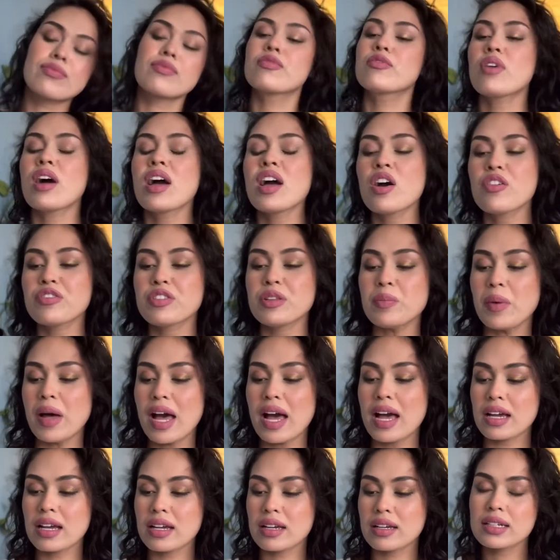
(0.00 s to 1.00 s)
right off the
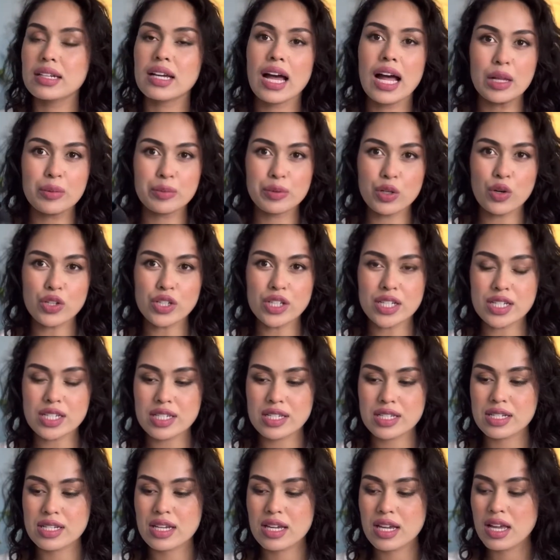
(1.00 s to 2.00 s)
back, I'll be
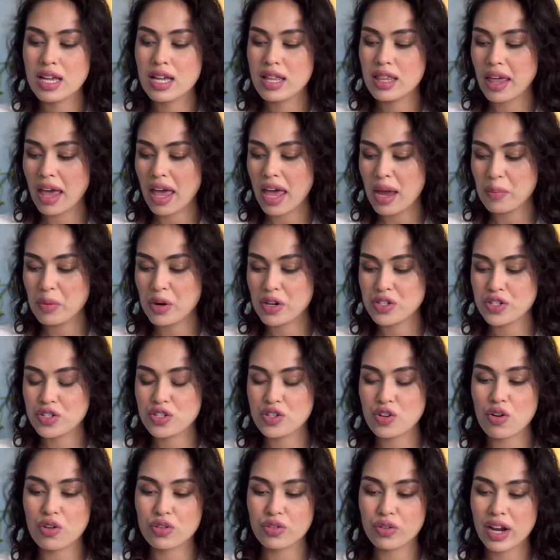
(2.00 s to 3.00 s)
honest, the air pressure's
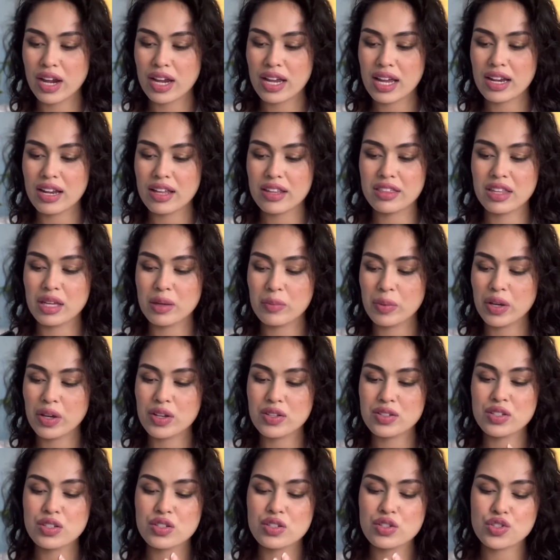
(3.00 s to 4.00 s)
not great, and I think because
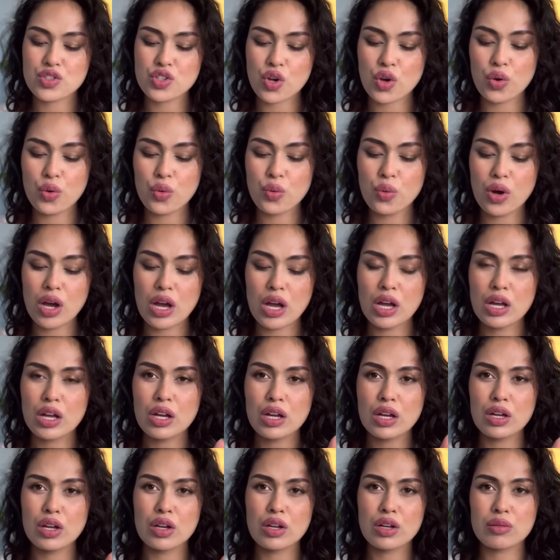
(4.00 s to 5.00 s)
it's so
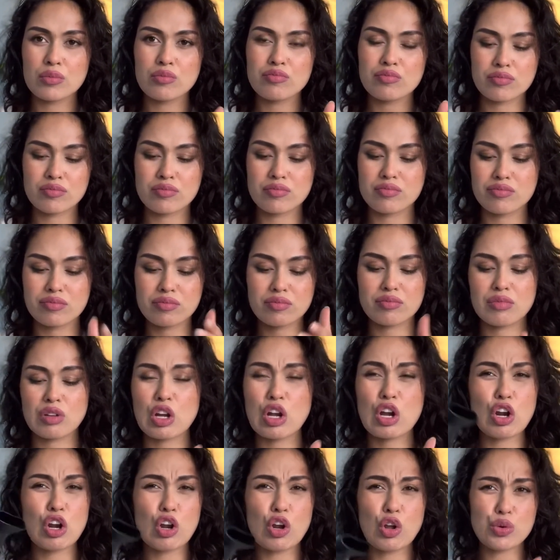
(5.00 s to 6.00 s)

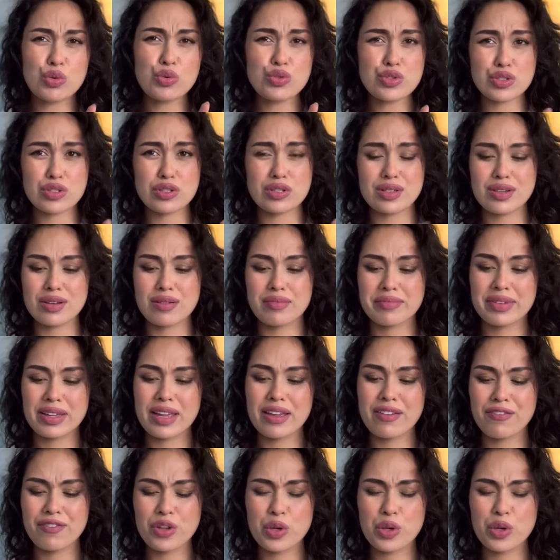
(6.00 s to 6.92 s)
close, it